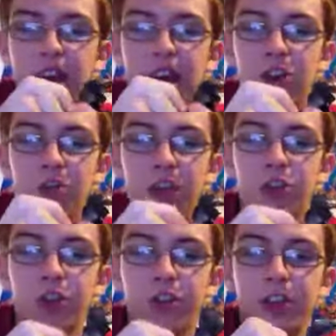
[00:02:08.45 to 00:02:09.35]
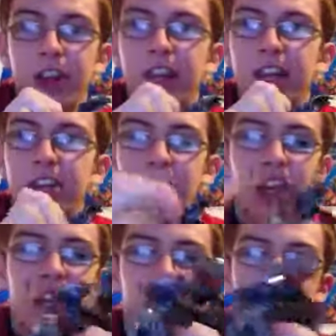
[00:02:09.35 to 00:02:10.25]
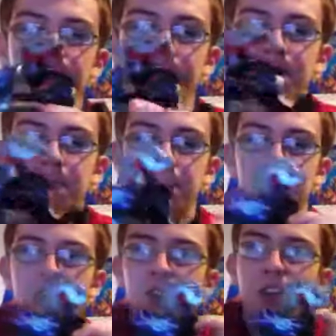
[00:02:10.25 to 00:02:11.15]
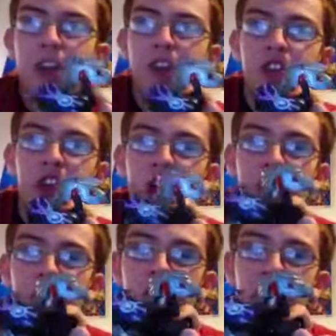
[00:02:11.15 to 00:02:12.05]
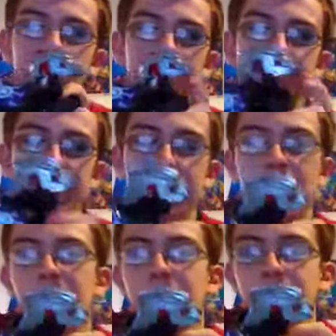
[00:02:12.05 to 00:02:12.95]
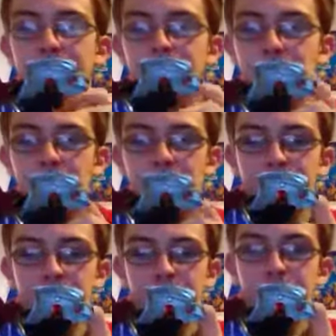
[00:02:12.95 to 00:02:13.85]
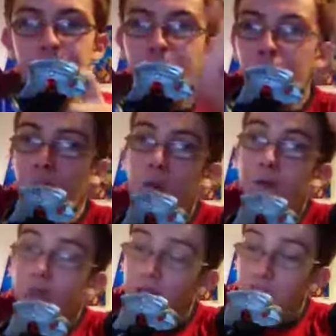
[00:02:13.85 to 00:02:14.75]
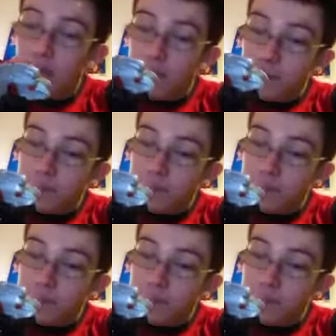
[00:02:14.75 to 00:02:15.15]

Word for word: His main strengths are he can collect Petrified Darkness to uh, fuel uh,